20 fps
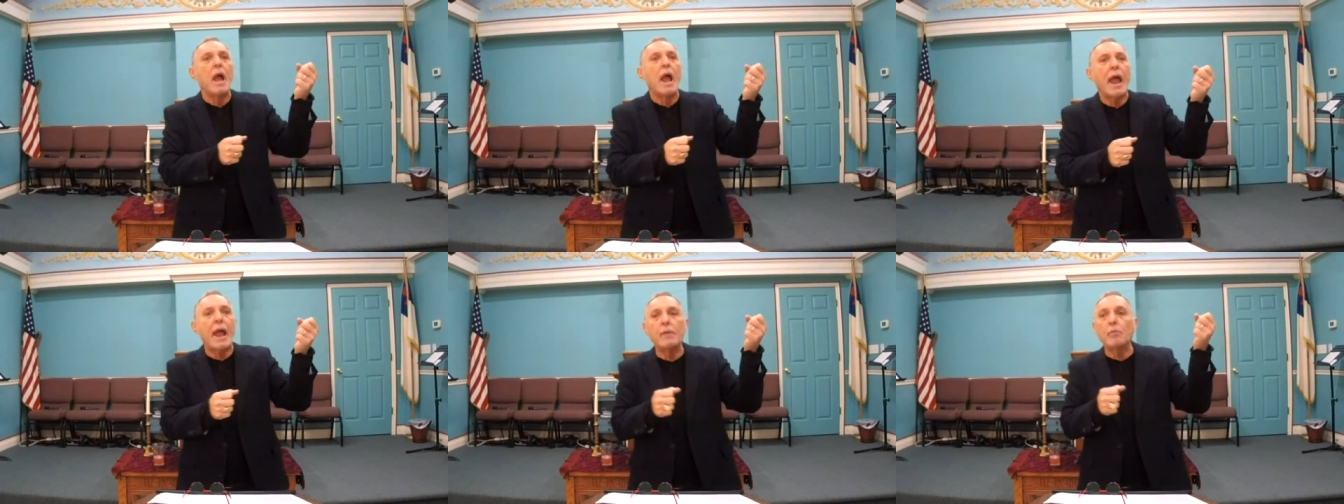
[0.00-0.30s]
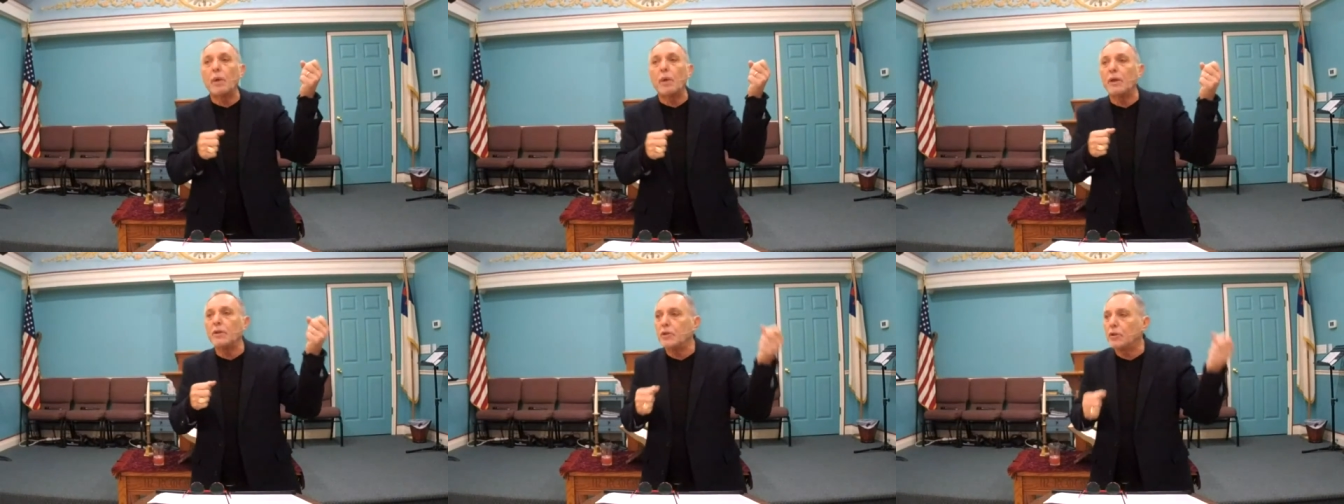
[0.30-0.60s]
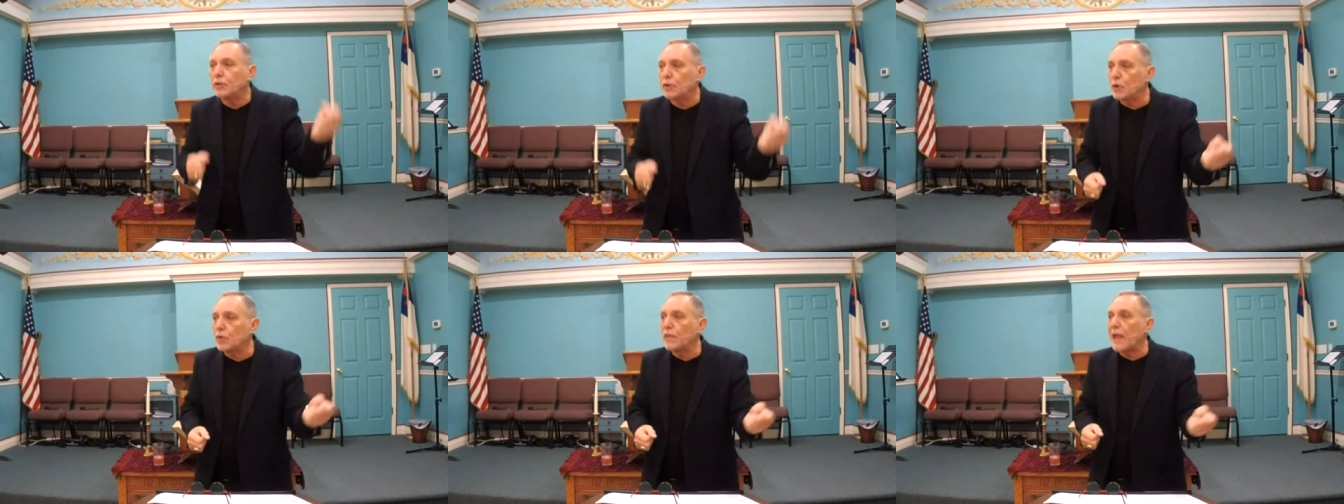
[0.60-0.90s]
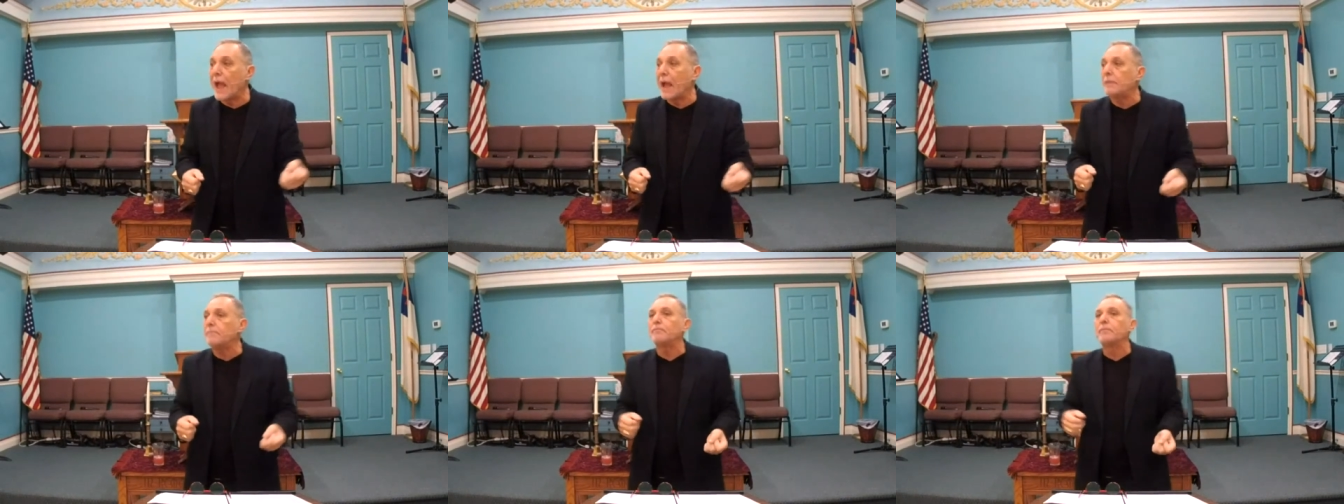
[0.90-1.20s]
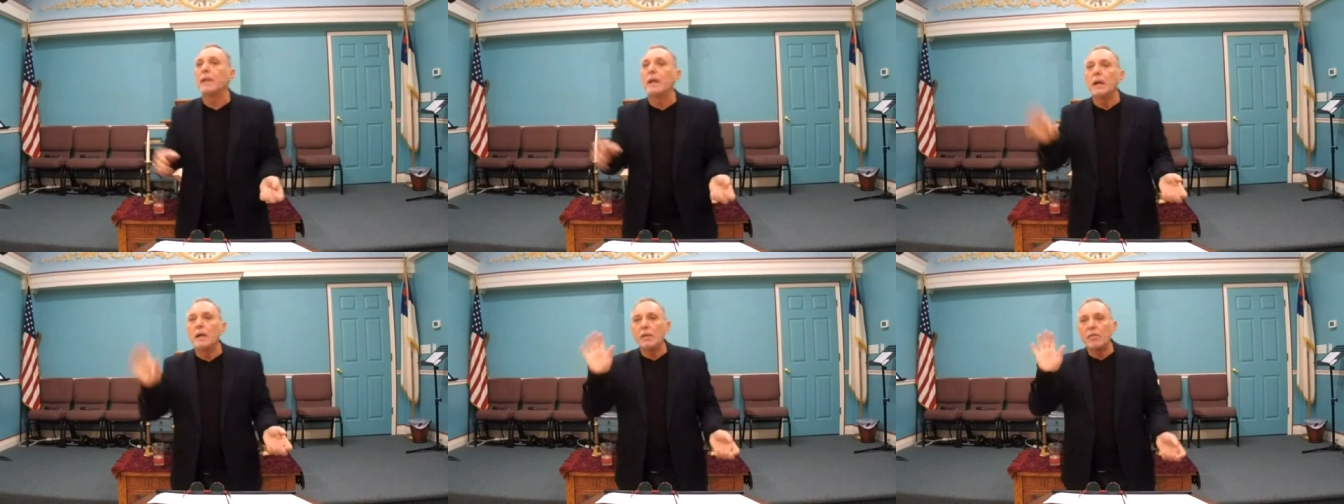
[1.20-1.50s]
And when you do that,
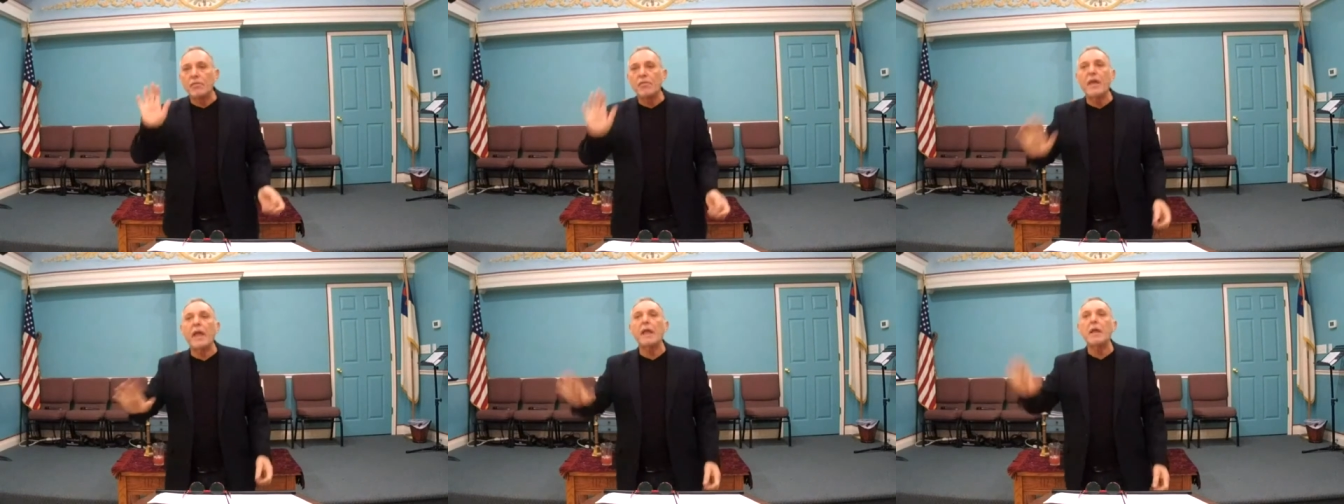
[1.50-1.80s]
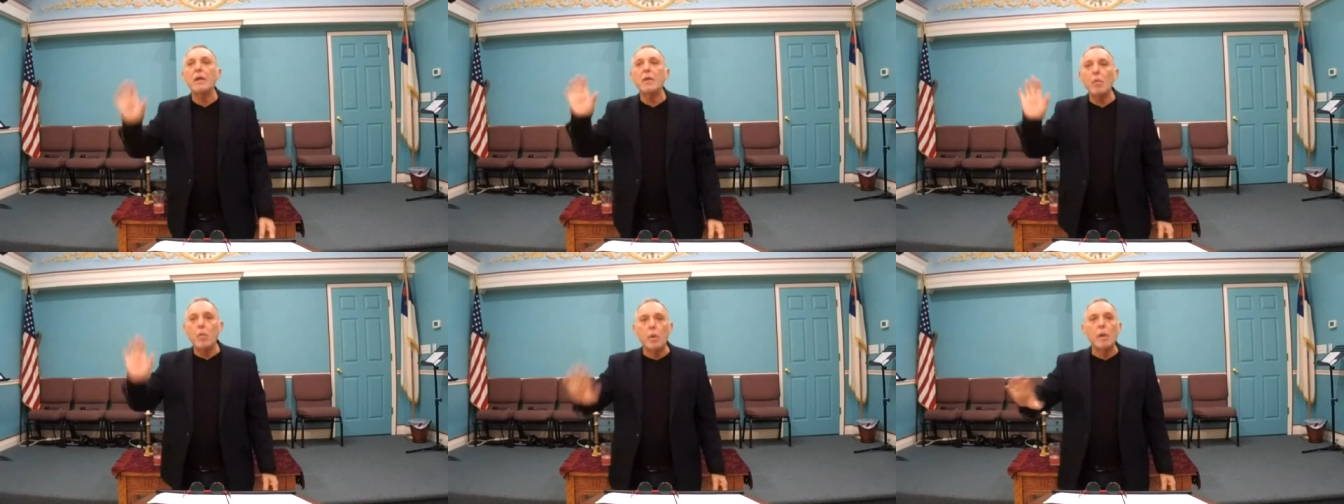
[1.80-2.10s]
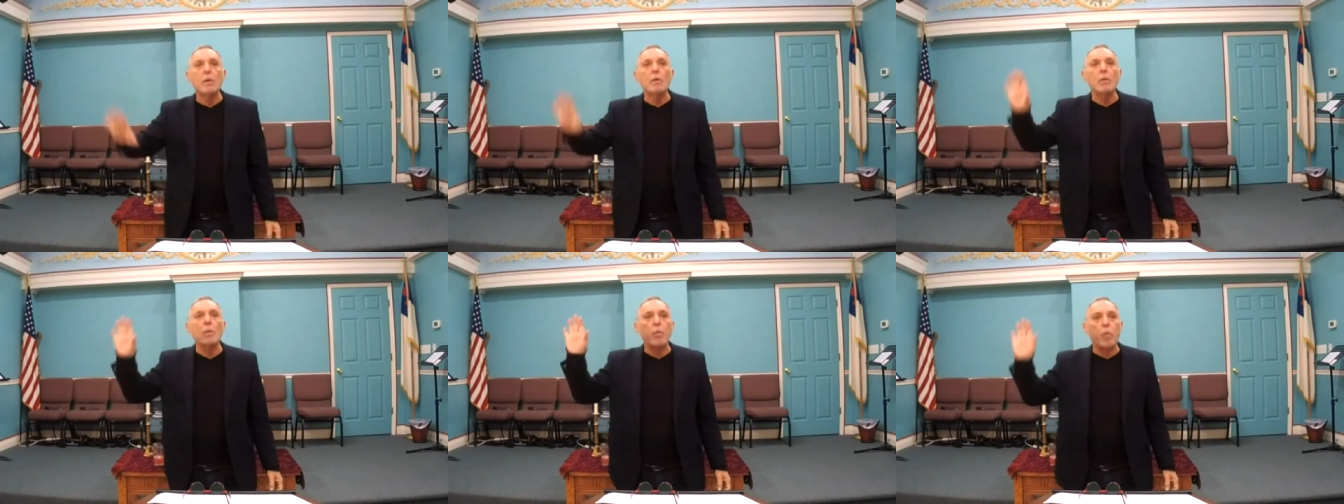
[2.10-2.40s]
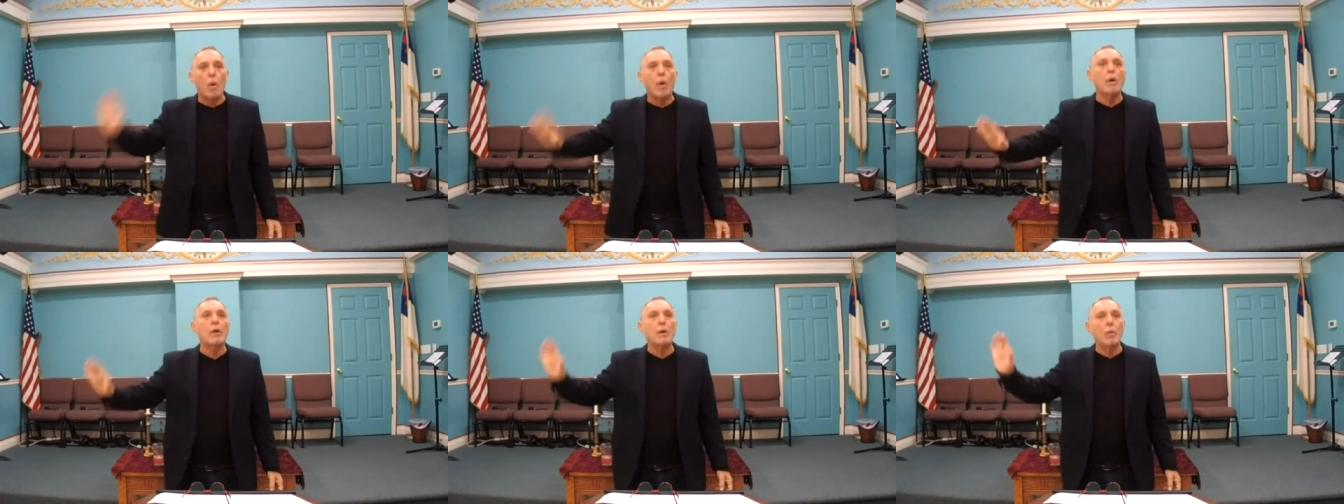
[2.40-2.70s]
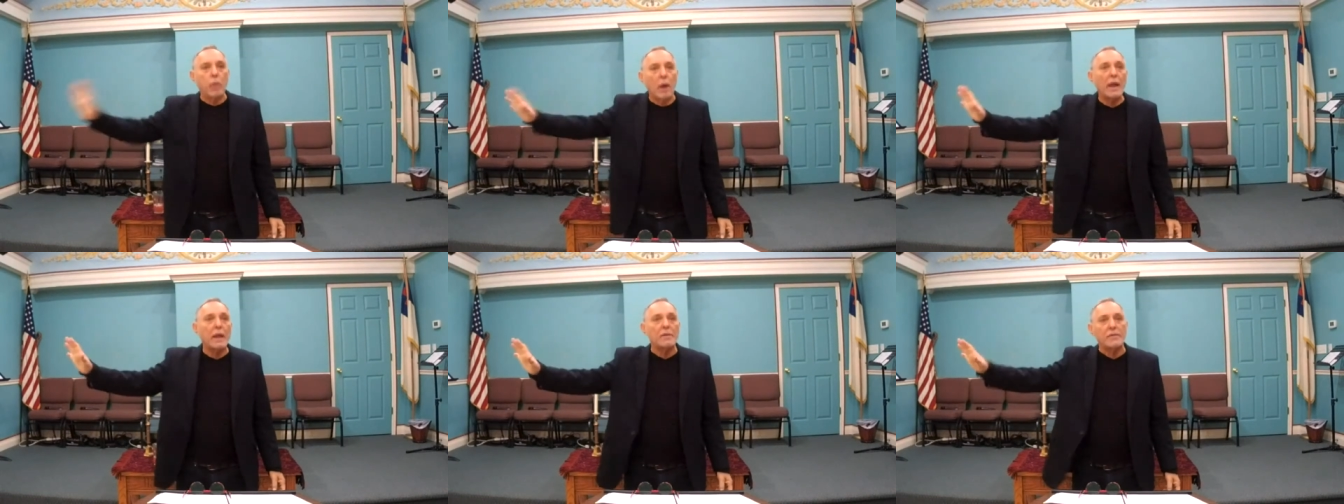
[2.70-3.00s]
they will walk
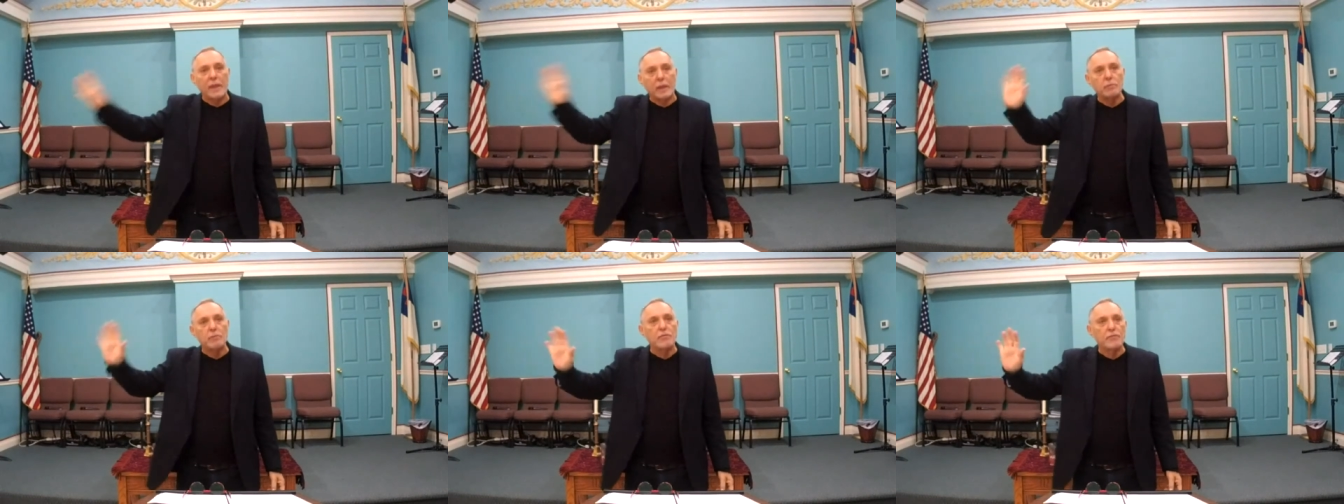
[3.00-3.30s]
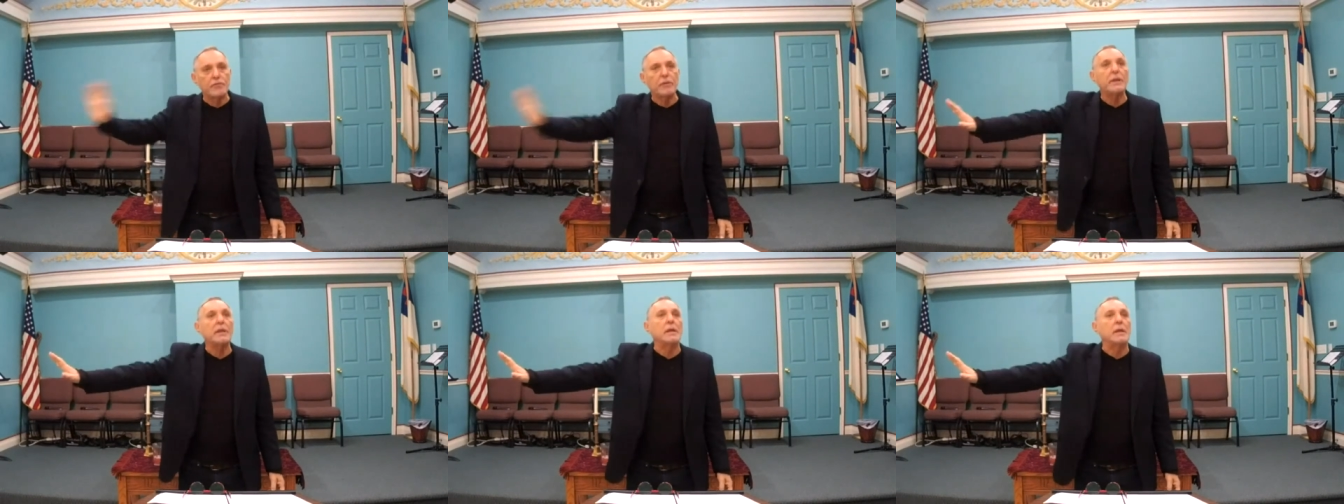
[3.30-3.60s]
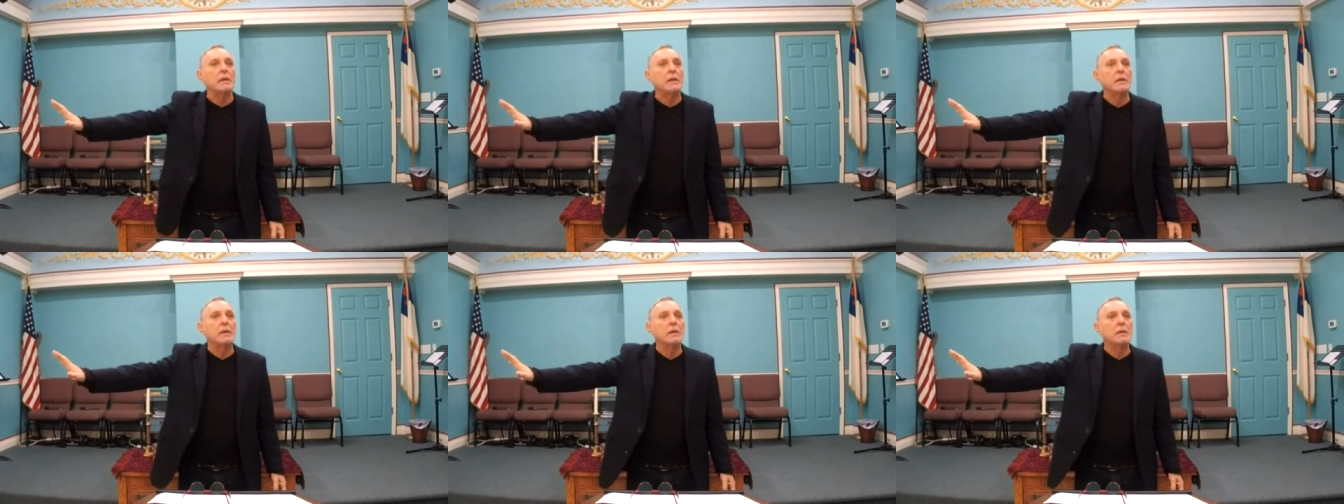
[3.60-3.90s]
away. They will flee.